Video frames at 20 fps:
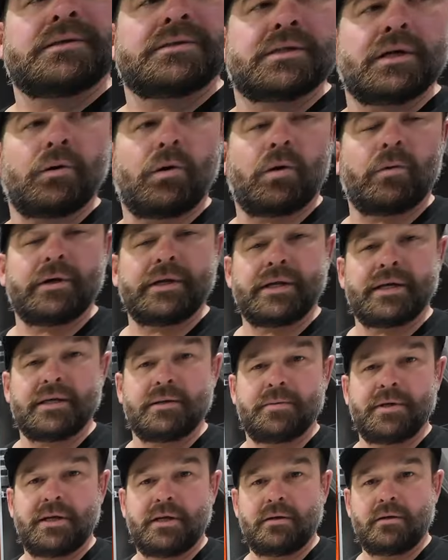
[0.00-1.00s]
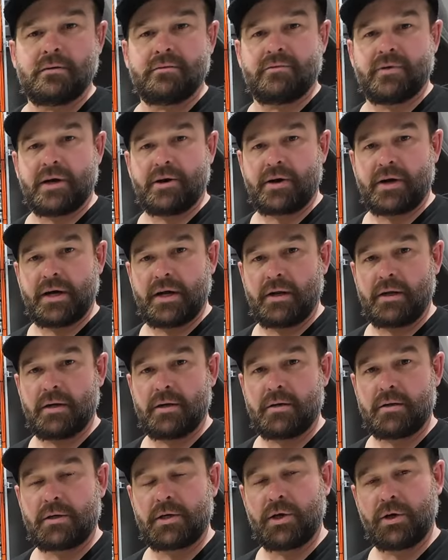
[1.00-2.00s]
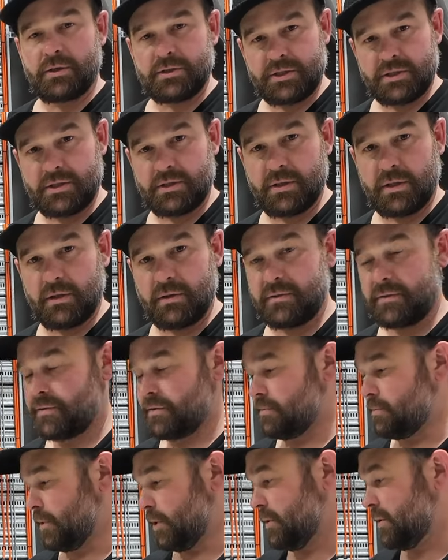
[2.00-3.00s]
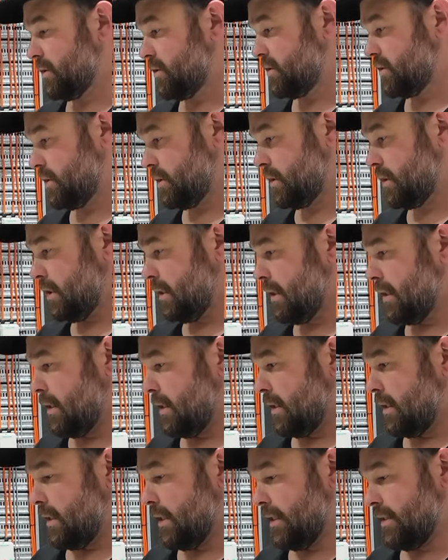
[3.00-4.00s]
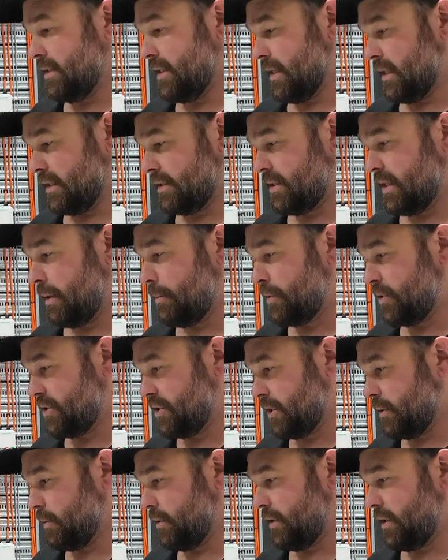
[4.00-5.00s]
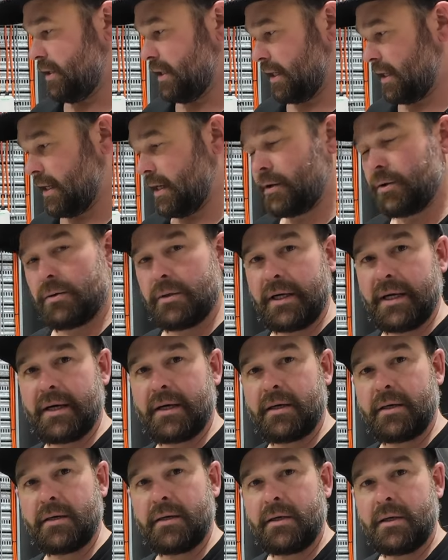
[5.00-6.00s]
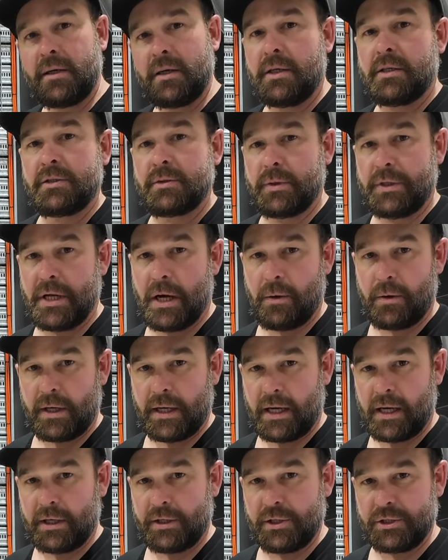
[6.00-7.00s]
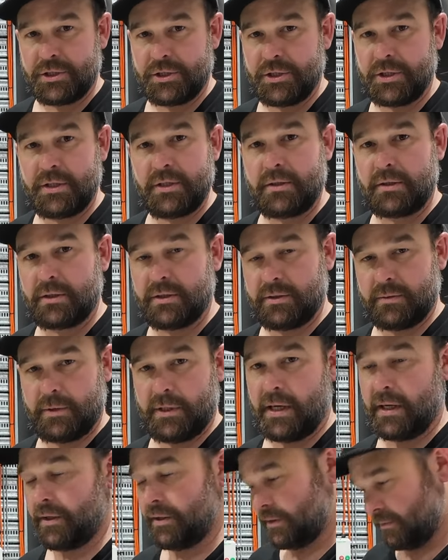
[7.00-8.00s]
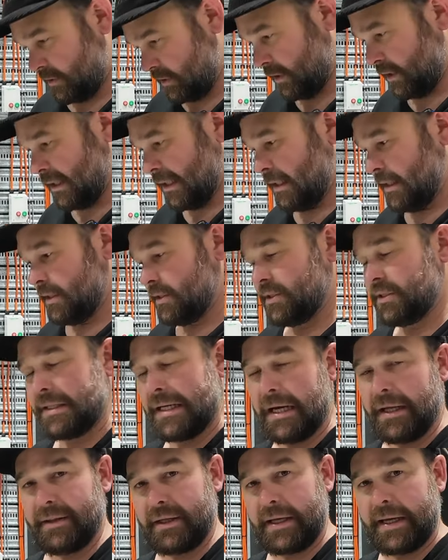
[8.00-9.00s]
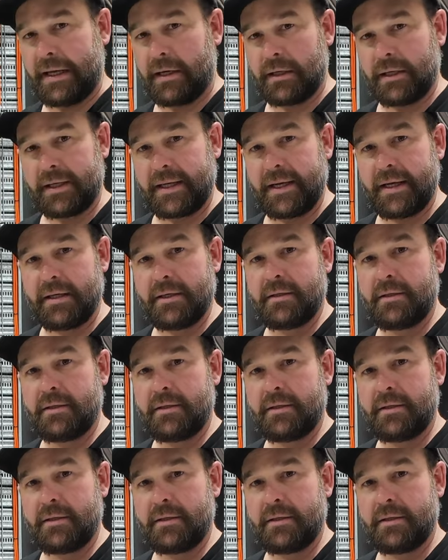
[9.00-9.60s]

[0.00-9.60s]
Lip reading: So what we need to be very conscious of, brewers, is our temperature within the kettle now. So we don't want to undershoot because we're going to start the kettle again.